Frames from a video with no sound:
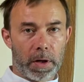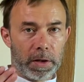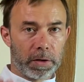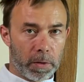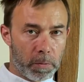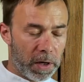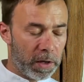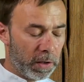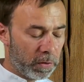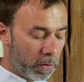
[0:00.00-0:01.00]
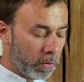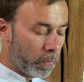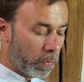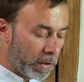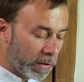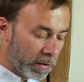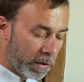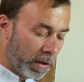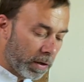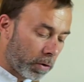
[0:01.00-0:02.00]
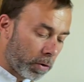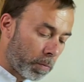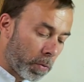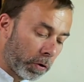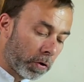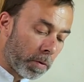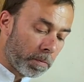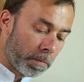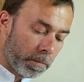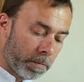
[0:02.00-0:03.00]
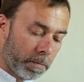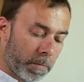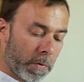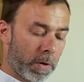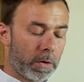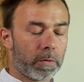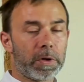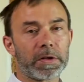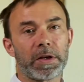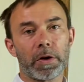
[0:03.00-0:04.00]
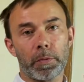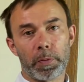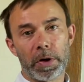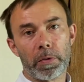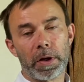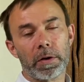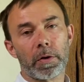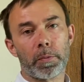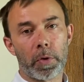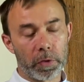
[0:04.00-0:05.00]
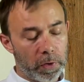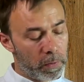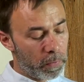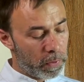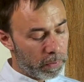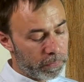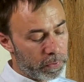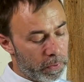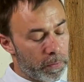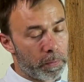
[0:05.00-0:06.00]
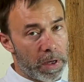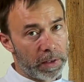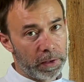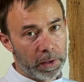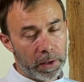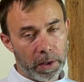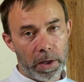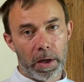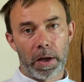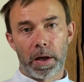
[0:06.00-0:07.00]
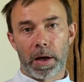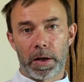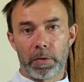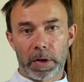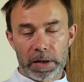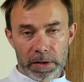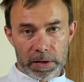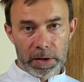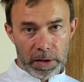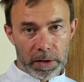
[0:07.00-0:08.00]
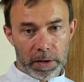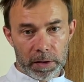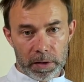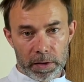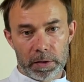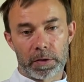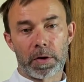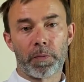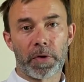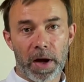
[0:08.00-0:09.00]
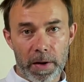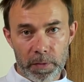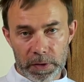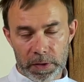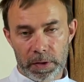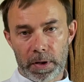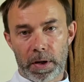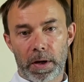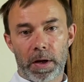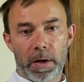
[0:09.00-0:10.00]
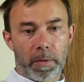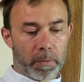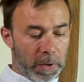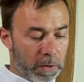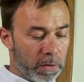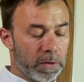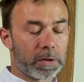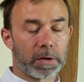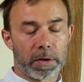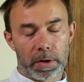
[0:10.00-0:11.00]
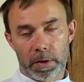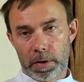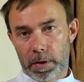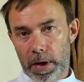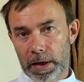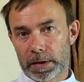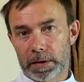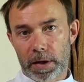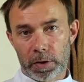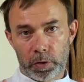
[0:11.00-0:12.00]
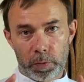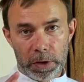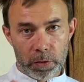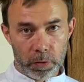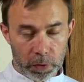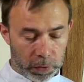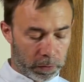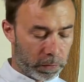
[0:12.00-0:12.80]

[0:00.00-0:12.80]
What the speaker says: little by little you will see the bottom, you will see appearing the bottom of the pan, and you can see it sometimes because the eggs start to be cooked.